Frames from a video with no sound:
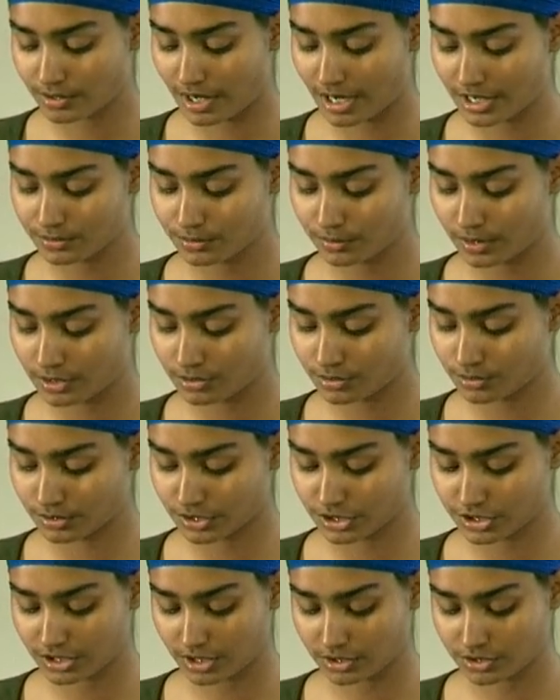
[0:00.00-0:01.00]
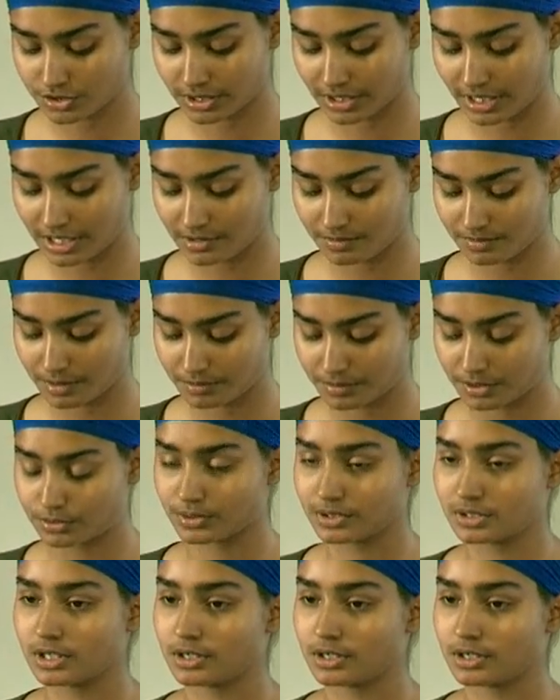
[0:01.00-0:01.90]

anyone who was sheltering any bubbler was